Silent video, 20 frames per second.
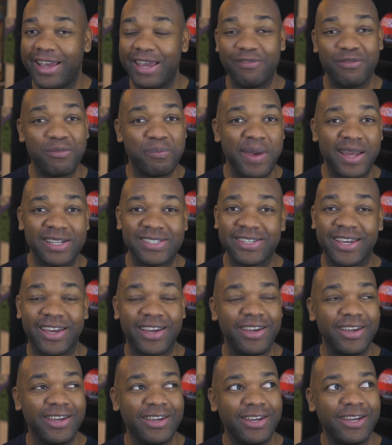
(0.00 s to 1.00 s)
even
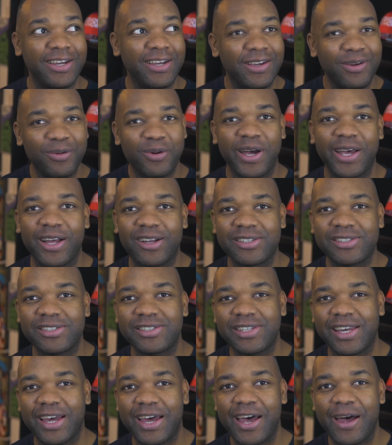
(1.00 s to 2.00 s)
better. What
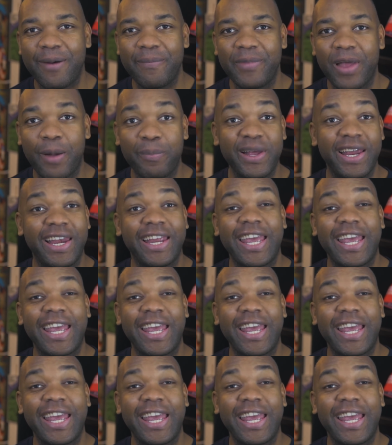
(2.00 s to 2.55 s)
else? I played